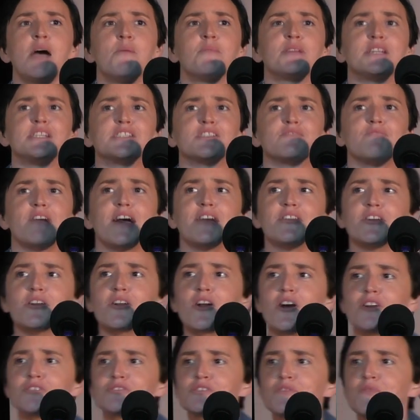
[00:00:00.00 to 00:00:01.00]
but he's a rather
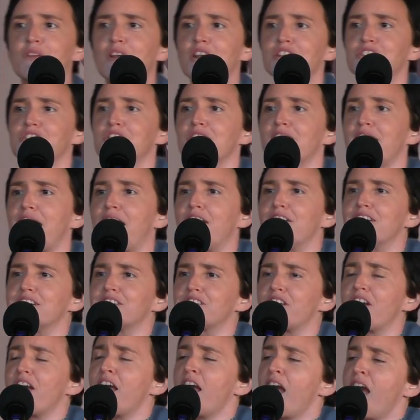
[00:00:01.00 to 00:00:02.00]
controversial
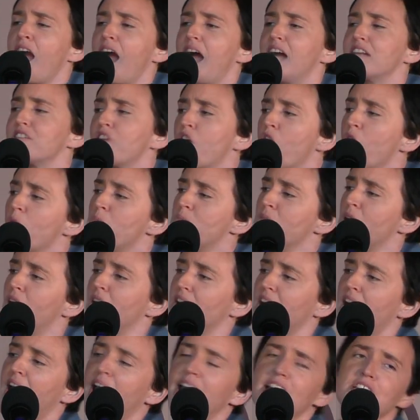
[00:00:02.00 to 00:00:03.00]
character, and hope
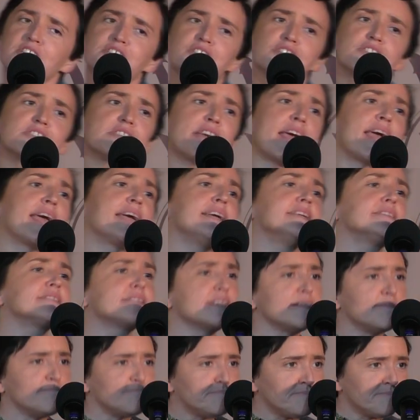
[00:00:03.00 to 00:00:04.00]
not hate, just hate
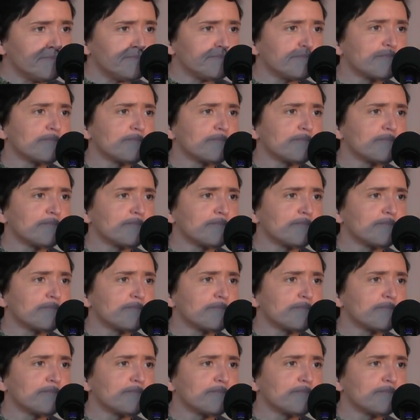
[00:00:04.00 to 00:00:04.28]
him.